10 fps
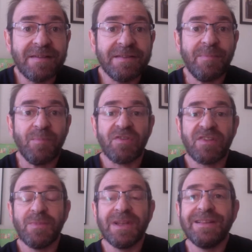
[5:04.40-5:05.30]
the
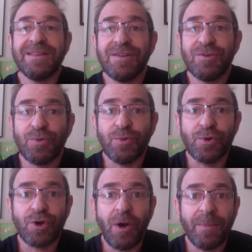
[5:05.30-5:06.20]
possibility to
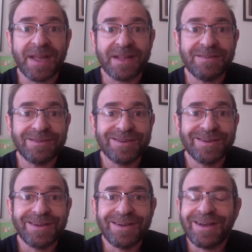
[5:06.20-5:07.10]
comment,
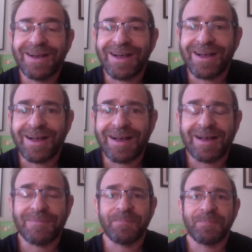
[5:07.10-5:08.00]

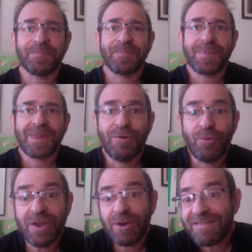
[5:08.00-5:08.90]

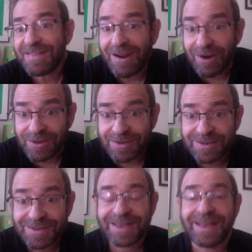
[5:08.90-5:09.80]
we're gonna start,
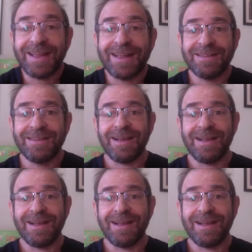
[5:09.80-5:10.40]
and